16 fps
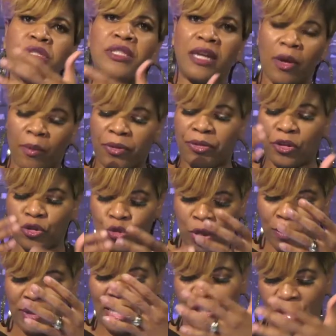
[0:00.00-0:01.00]
there with the
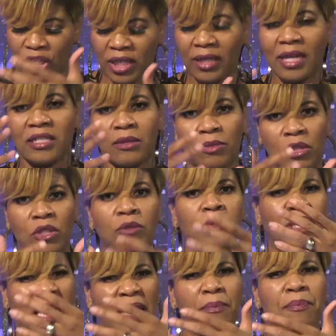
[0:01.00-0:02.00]
dreamer that she needs to
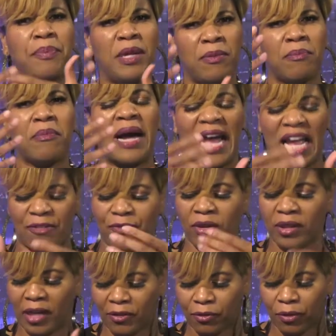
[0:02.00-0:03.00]
kind of be
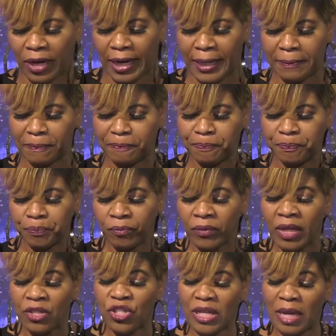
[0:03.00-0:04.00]
mindful of, right?
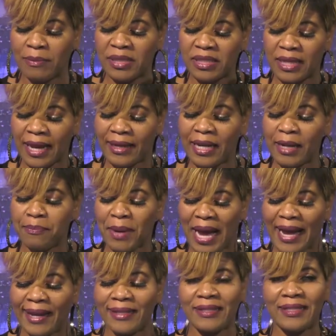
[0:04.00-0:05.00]
She said, I'm standing
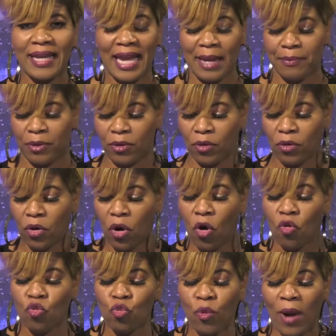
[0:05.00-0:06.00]
by a table,
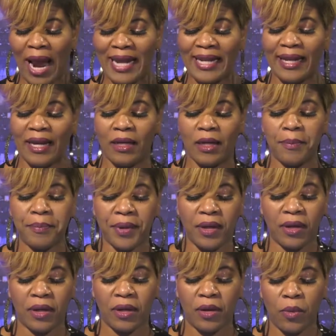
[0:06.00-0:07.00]
writing in a
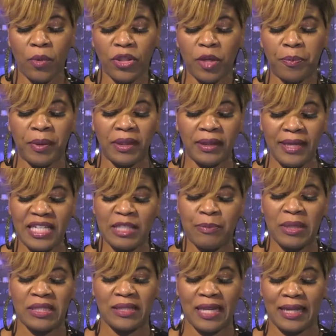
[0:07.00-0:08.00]
book, with a
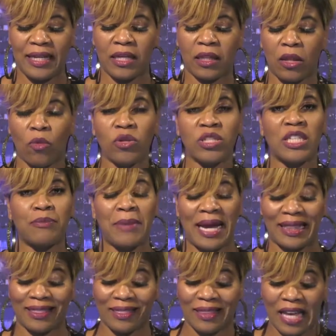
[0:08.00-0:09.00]
policeman standing close to my
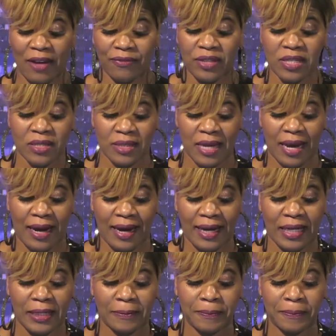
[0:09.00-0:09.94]
left side.